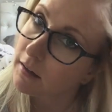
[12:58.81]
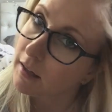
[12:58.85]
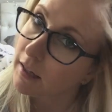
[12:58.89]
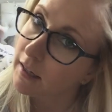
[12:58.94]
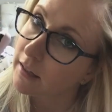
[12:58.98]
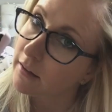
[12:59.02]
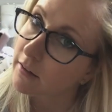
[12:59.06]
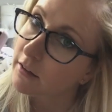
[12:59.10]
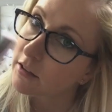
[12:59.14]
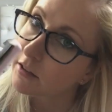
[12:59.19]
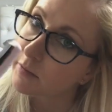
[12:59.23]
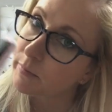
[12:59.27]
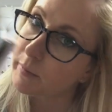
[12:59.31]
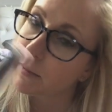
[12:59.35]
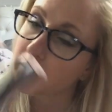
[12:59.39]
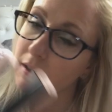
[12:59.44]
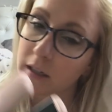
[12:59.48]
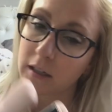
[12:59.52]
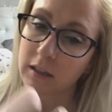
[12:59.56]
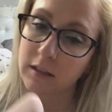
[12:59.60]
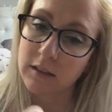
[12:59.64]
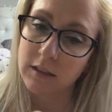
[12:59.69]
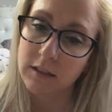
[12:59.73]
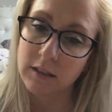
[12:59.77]
like this
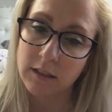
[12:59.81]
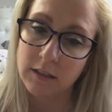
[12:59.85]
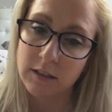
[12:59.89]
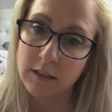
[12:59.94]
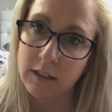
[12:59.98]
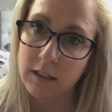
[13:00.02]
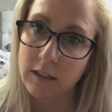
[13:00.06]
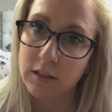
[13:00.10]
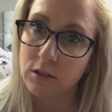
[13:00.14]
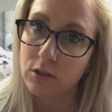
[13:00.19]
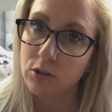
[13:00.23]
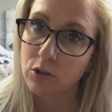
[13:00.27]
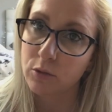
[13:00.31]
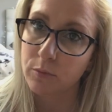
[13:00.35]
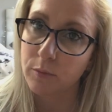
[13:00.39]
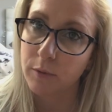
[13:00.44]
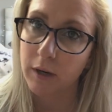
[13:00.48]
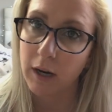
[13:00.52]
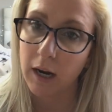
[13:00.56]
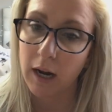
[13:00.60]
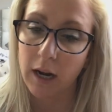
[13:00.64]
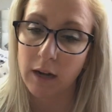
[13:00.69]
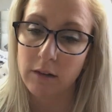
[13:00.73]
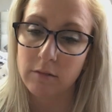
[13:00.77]
because it doesn't get super
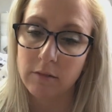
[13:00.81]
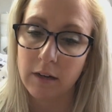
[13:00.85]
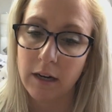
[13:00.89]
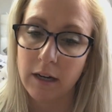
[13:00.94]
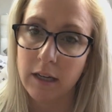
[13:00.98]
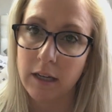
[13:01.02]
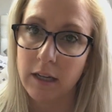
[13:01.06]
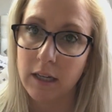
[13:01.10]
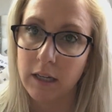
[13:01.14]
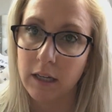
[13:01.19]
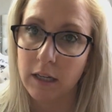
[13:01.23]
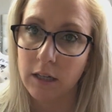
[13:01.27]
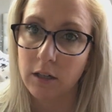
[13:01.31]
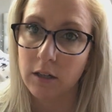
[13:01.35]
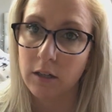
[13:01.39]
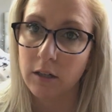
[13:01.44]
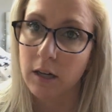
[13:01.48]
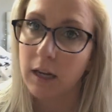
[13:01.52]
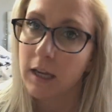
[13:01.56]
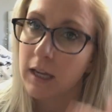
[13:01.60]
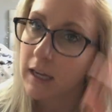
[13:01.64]
hot right here